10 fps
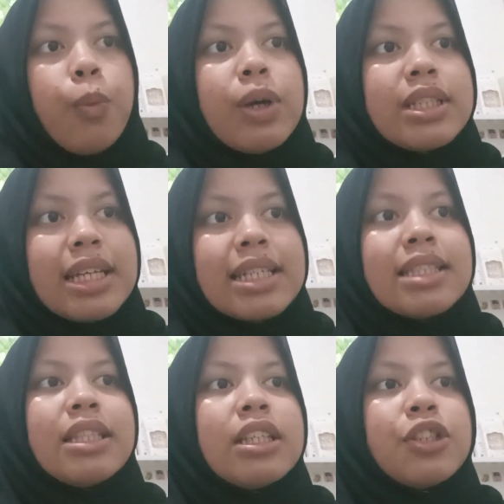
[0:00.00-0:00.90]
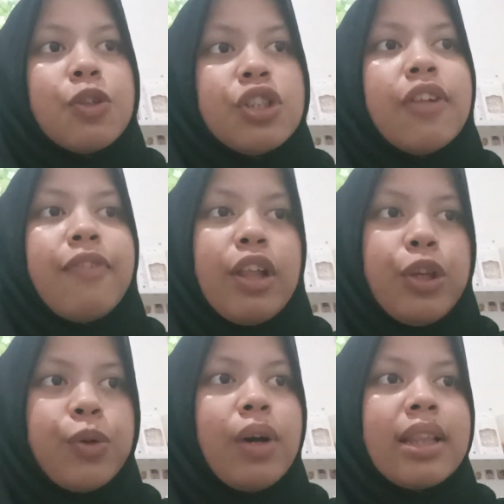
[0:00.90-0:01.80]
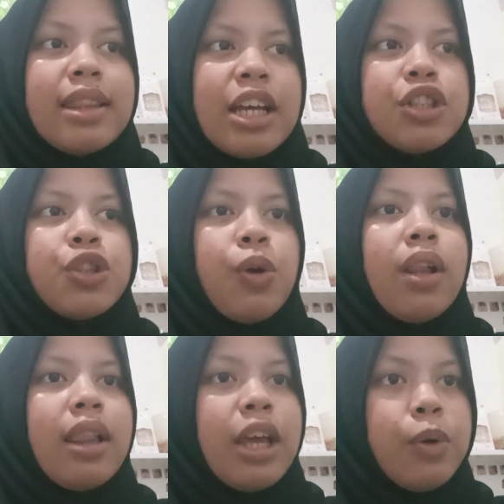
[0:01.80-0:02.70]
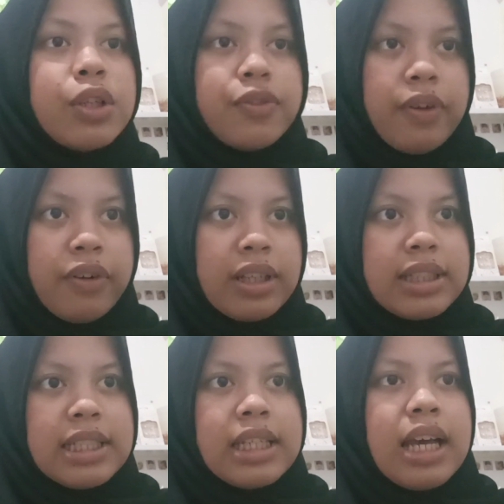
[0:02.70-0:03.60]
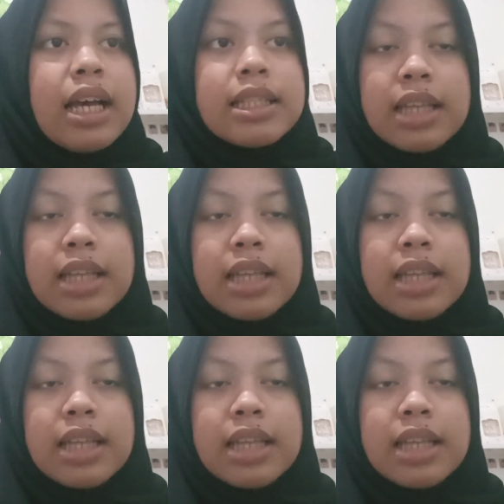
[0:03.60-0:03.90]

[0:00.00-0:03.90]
which is the social value attached to a language variety,